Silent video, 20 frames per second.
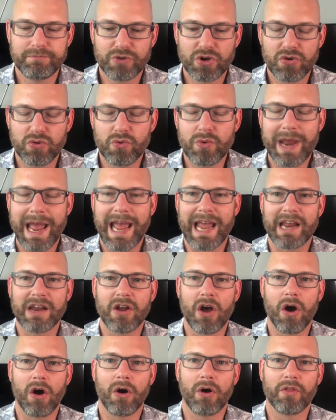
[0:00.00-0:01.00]
create
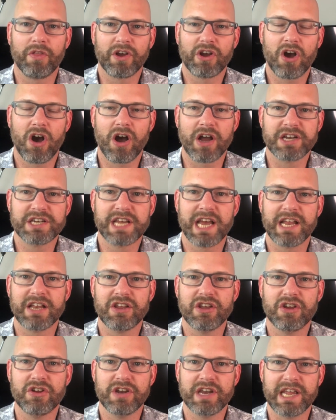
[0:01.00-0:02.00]
all the content
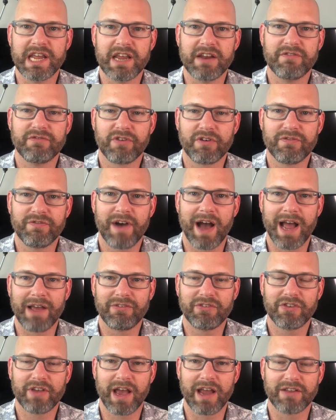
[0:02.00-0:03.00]
you need for 5
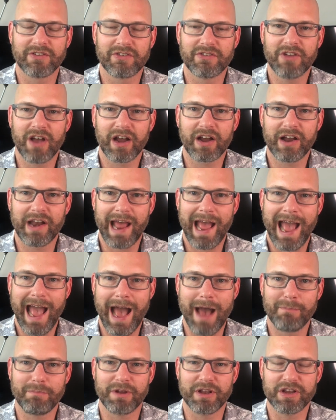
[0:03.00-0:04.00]
sites. It's not going to
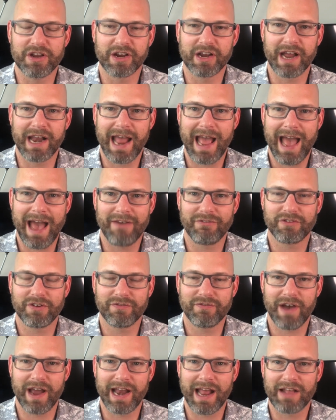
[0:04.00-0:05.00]
happen. You're going to have to
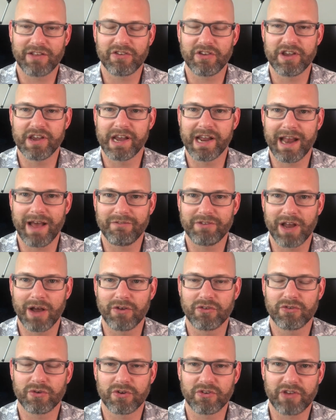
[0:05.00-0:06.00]
finance it. You're going to have to
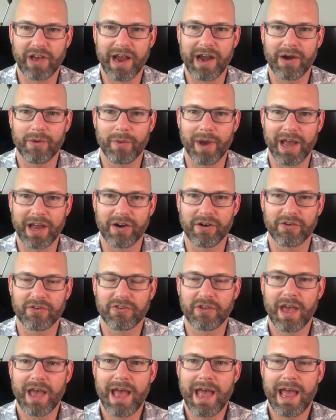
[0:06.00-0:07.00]
outsource, hire
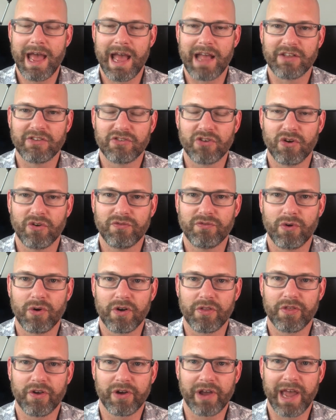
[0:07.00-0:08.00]
writers, and so
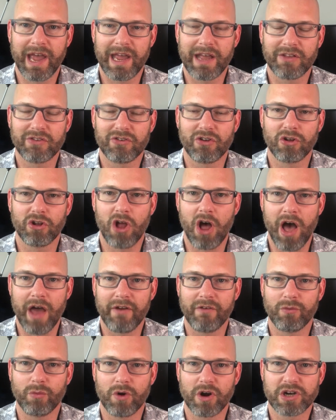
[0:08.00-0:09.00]
forth. Okay, it's a lot
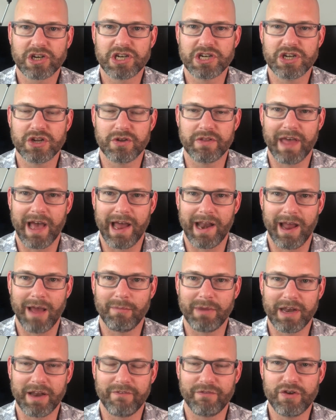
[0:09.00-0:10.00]
of work to do that. I
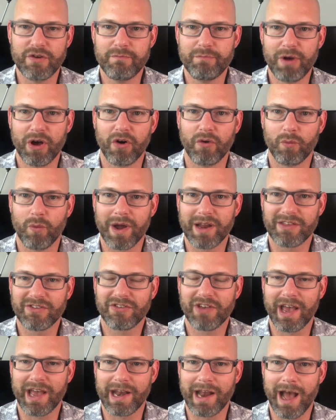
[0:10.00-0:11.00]
mean, if you built one
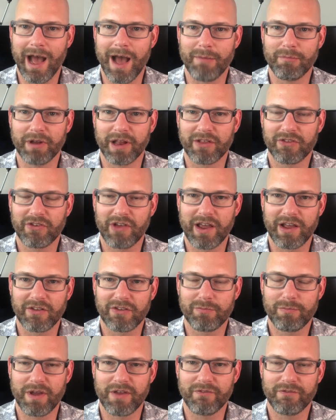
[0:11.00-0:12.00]
site up, let's say
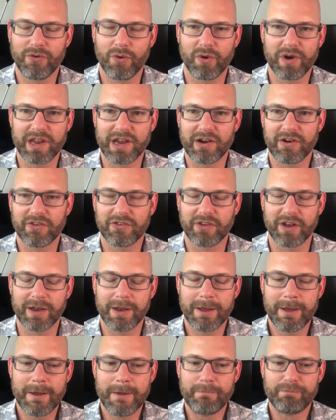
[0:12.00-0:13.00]
it's been 4 years and
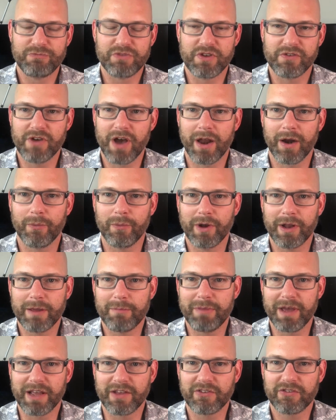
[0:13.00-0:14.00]
you've got a really
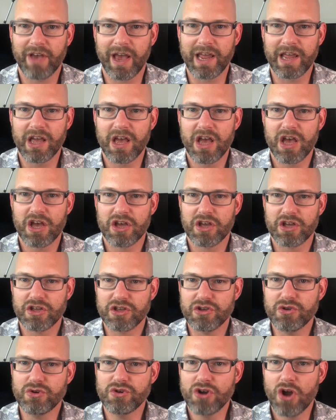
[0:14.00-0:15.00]
big site,
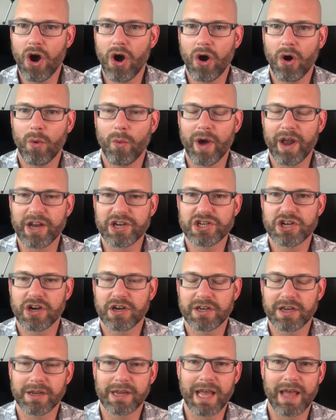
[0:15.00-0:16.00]
you know what it
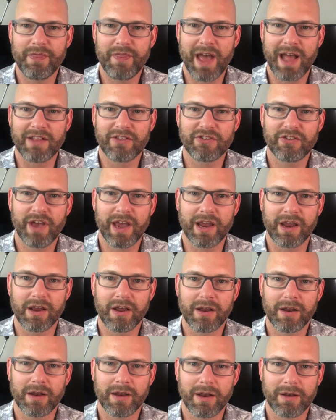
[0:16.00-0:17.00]
took to get that site
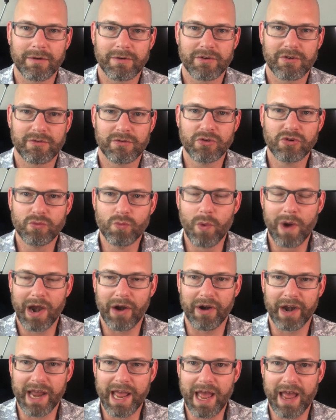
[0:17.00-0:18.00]

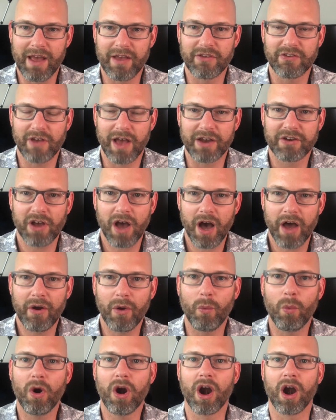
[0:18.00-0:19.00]
where it is. A ton
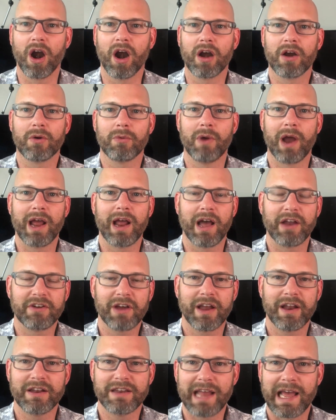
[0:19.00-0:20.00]
of work, right? A
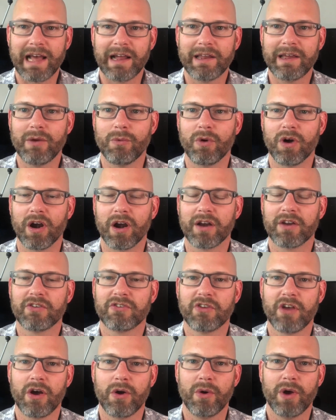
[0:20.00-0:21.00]
ton of daily work.
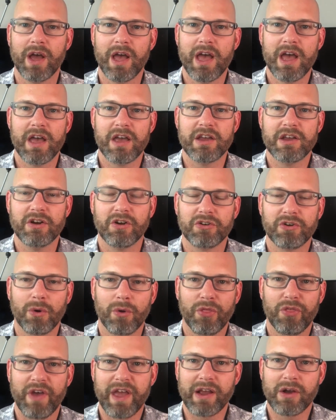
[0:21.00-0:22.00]
So,
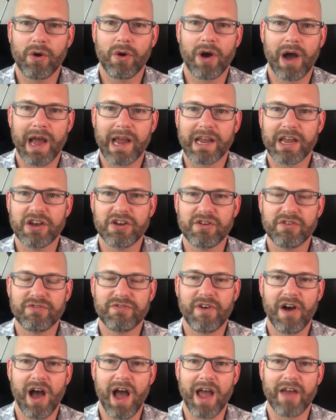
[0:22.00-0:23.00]
don't think, oh, I can do
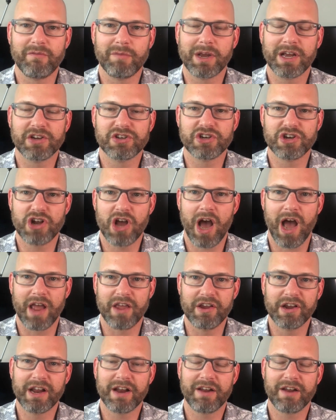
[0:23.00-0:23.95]
5, because you're not. You're